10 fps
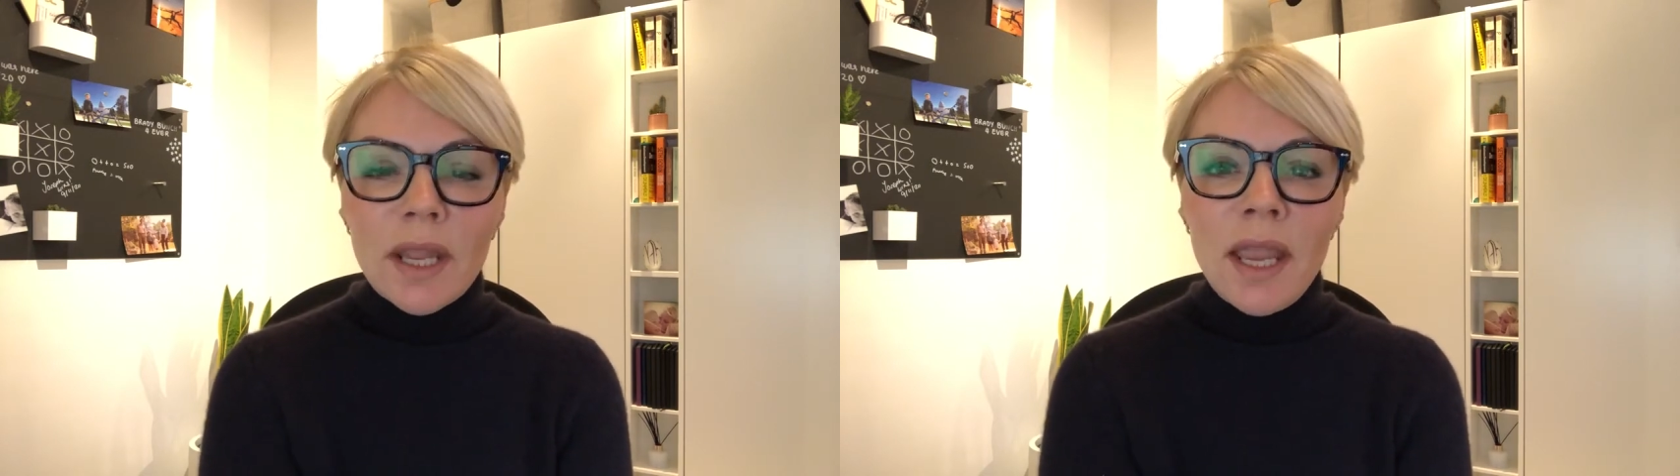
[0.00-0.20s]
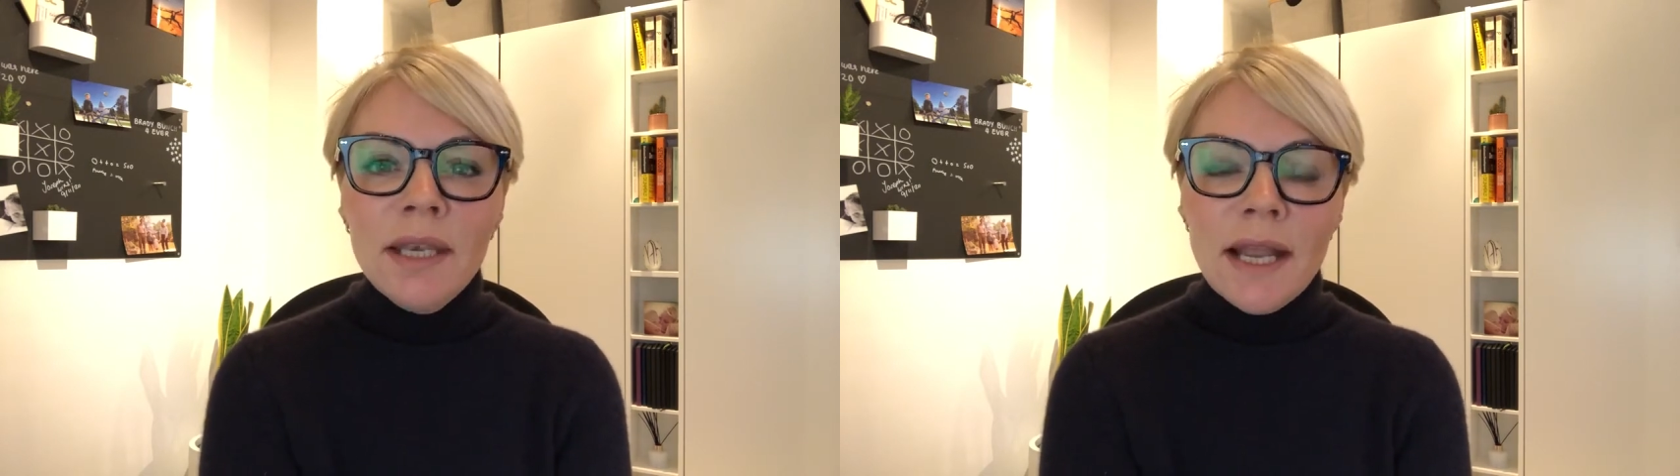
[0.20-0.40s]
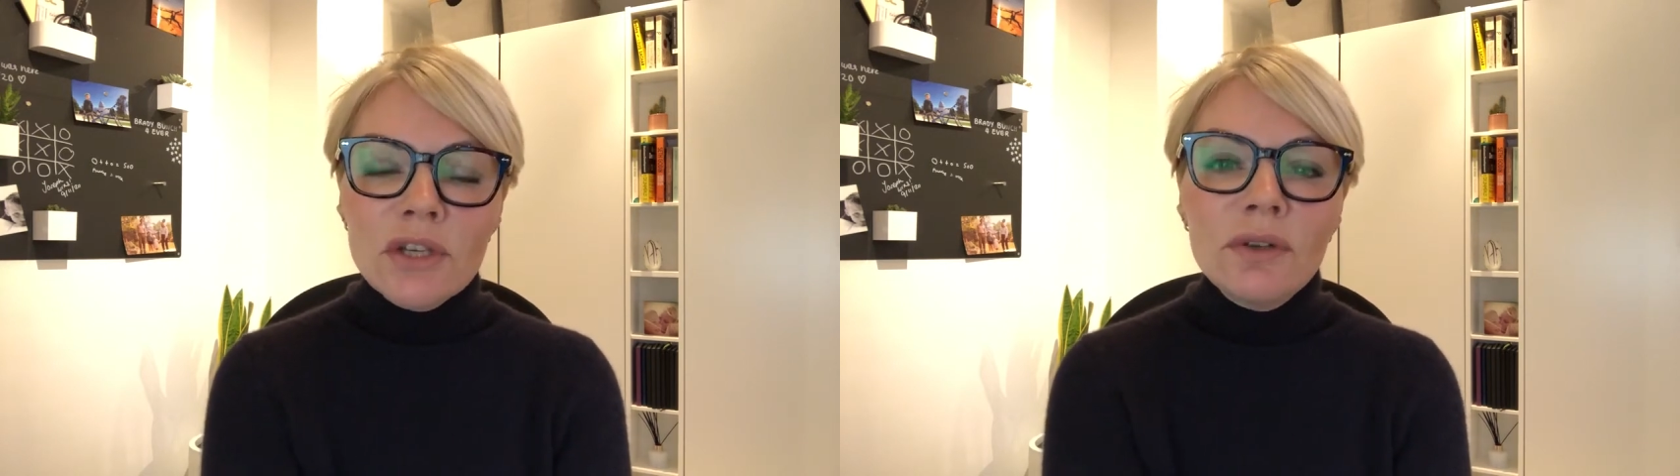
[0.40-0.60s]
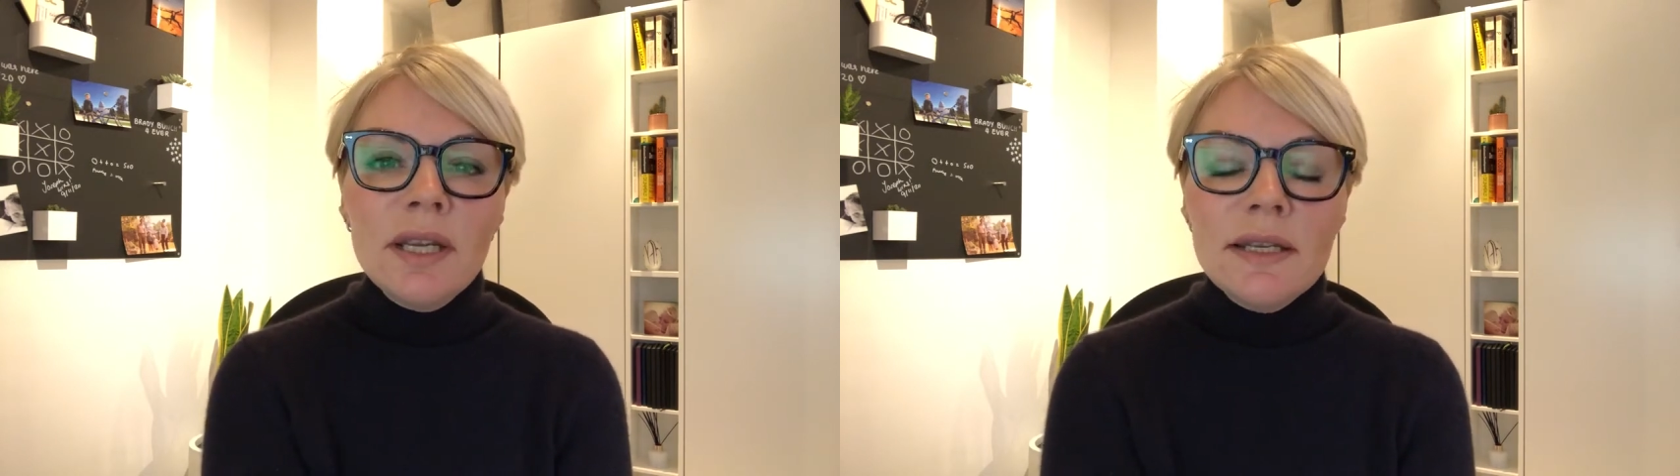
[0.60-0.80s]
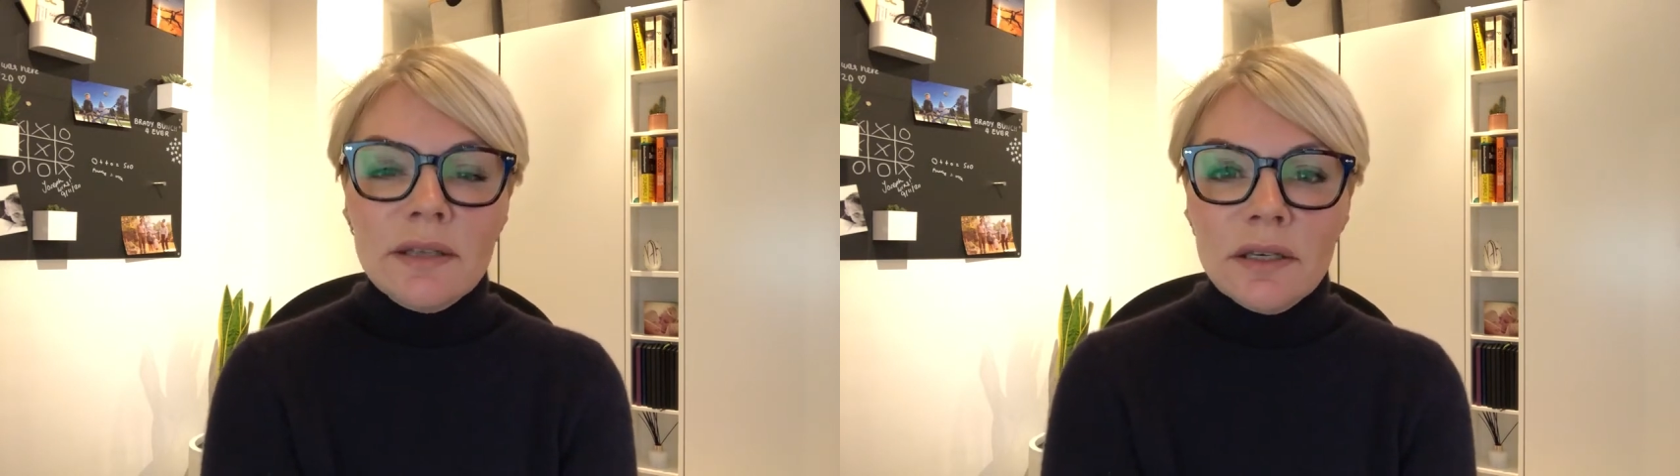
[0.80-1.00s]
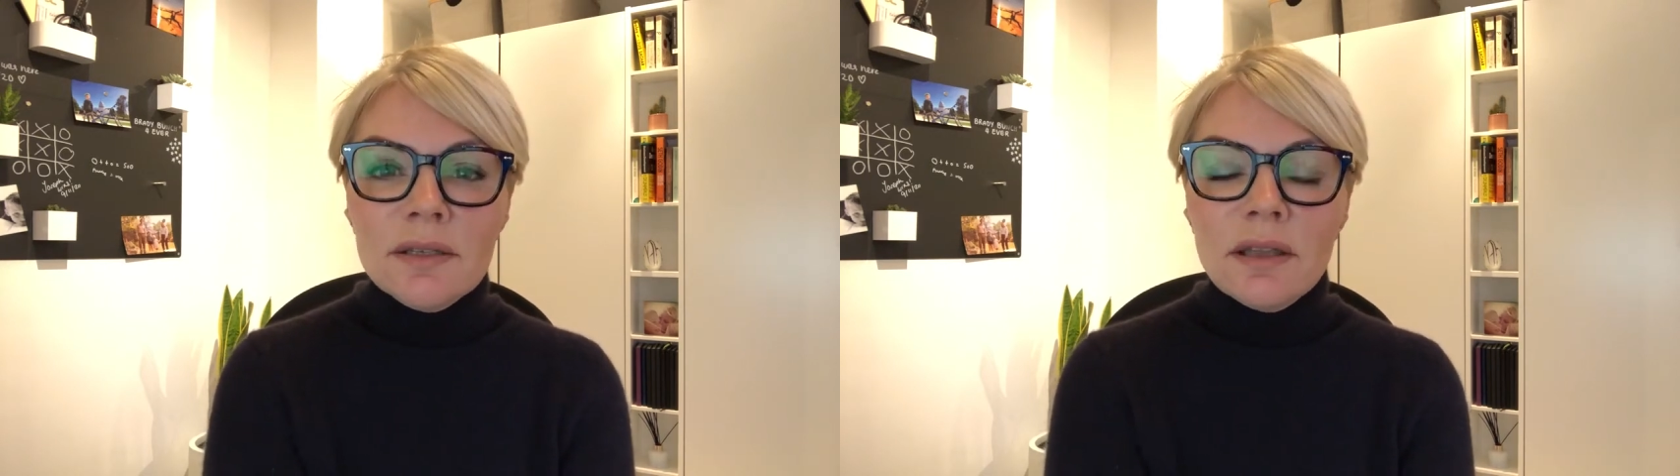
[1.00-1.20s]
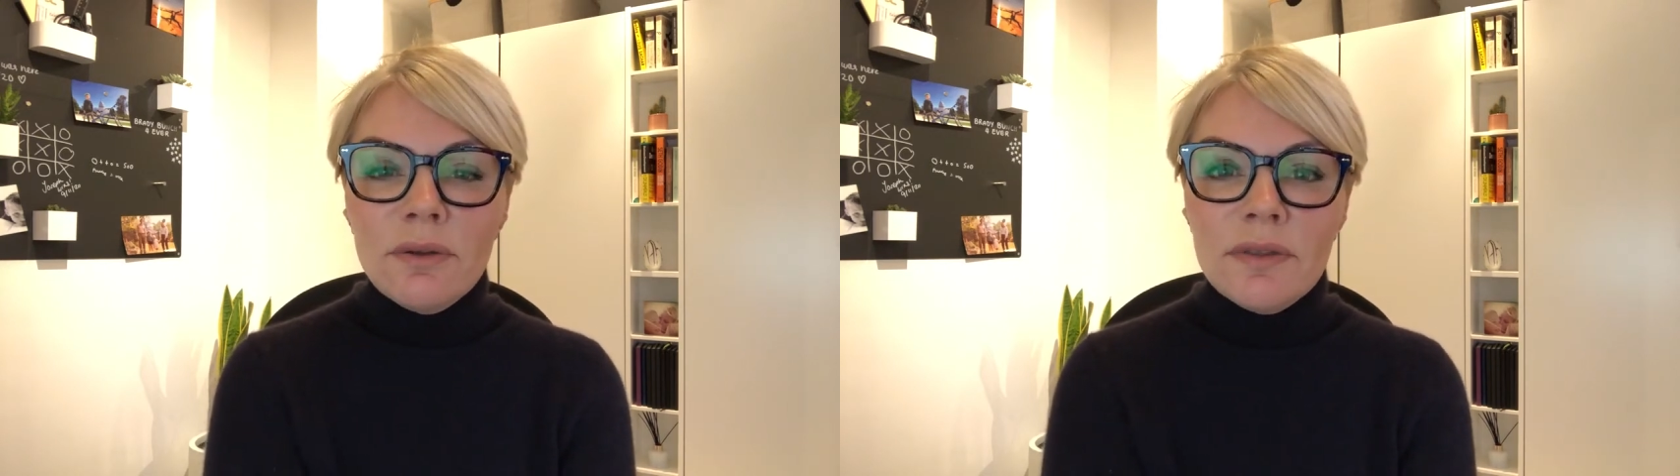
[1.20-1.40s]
naturally is going to slow